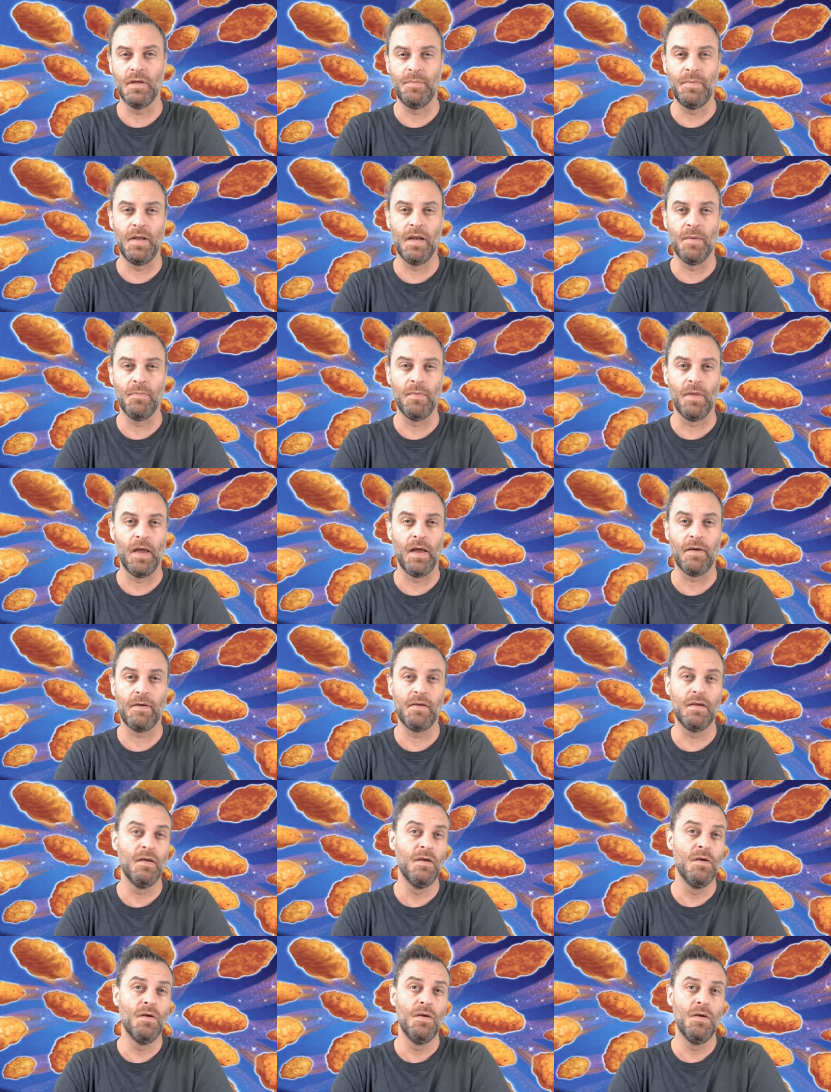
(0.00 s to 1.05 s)
I mean, I'm like
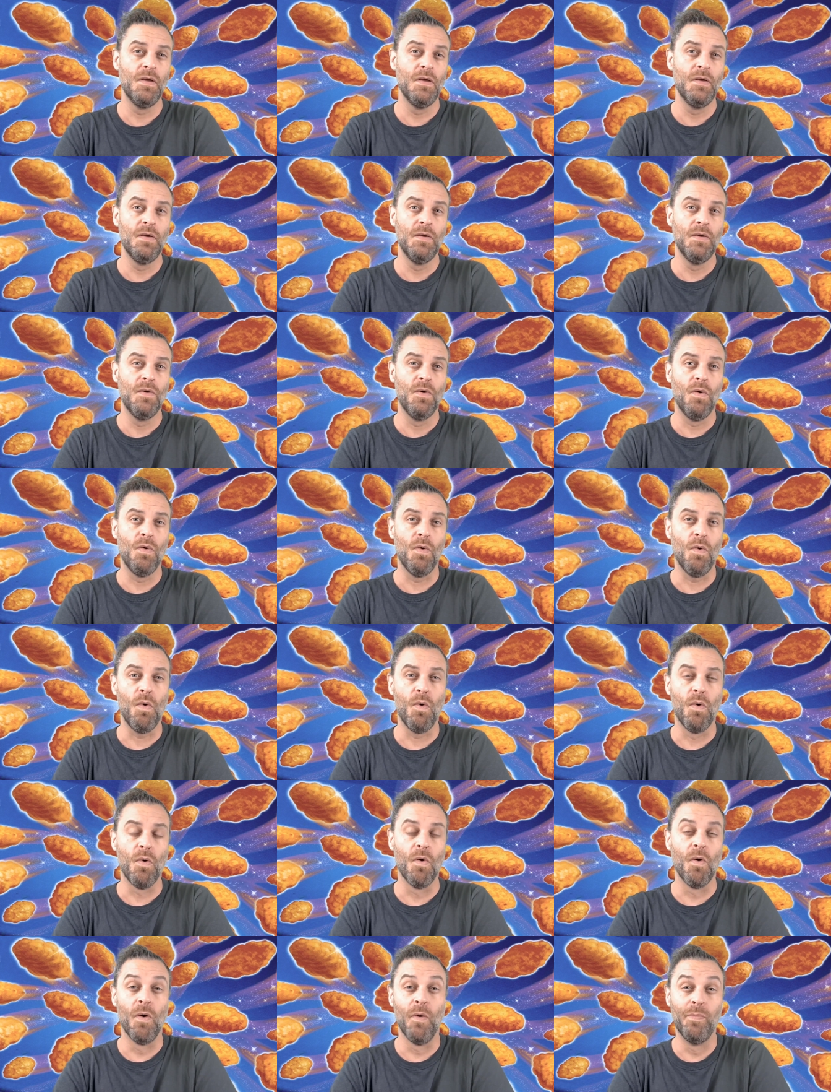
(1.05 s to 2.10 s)

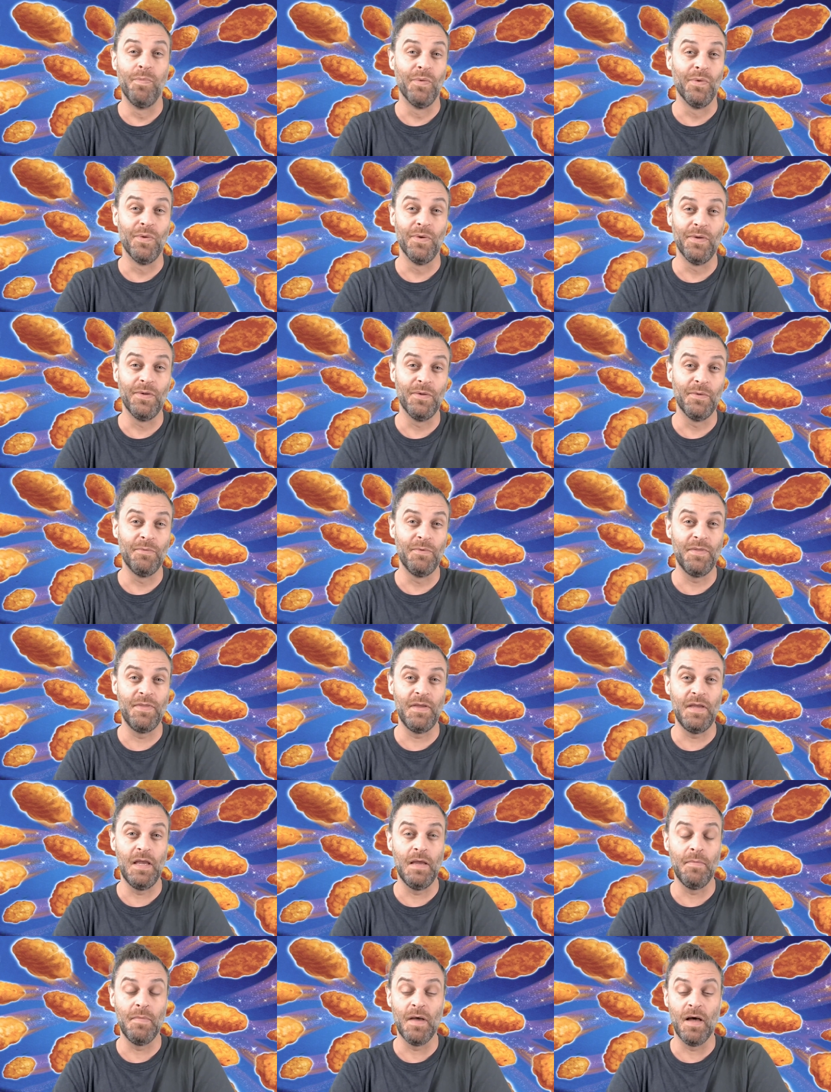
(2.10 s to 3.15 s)
horrible with
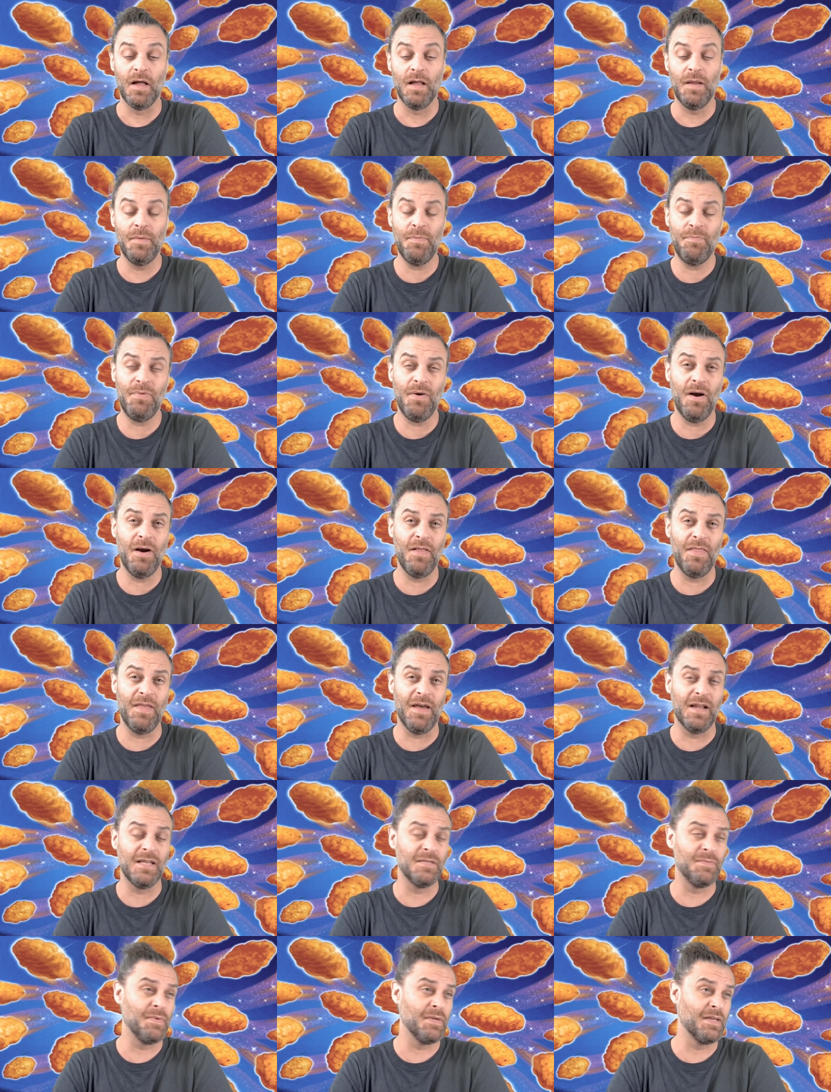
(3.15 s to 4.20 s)
email, and part of
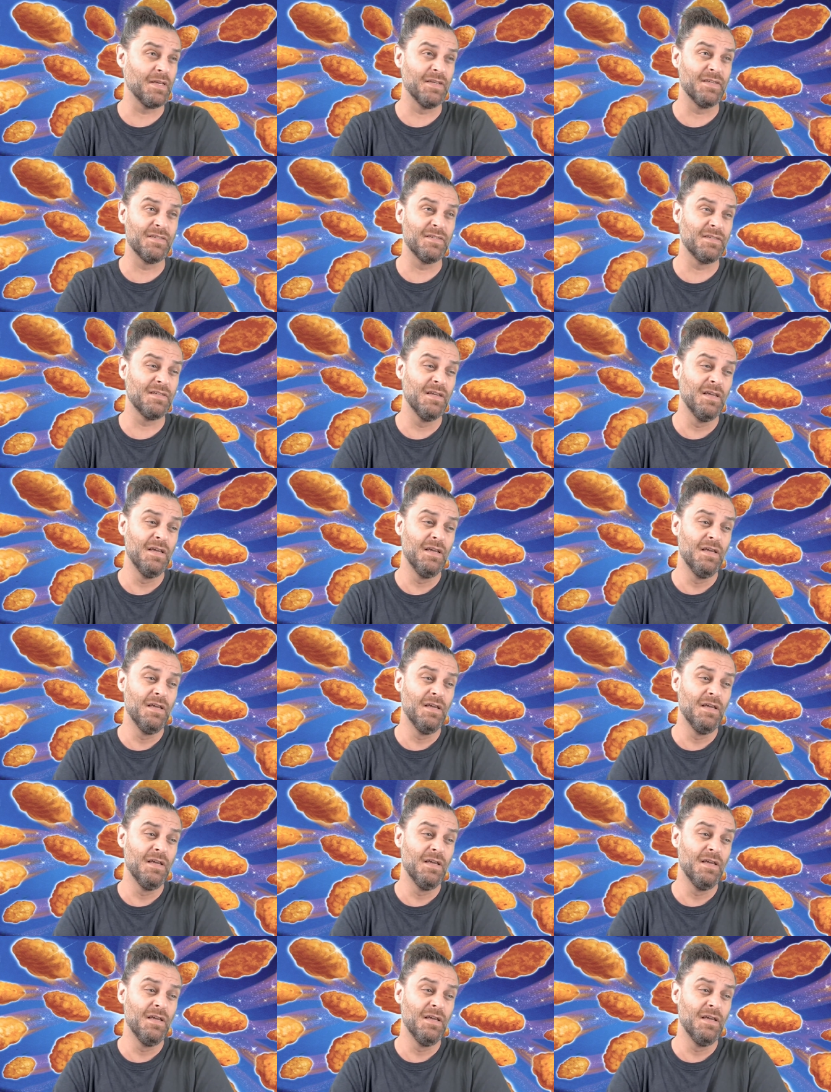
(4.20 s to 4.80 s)
that is because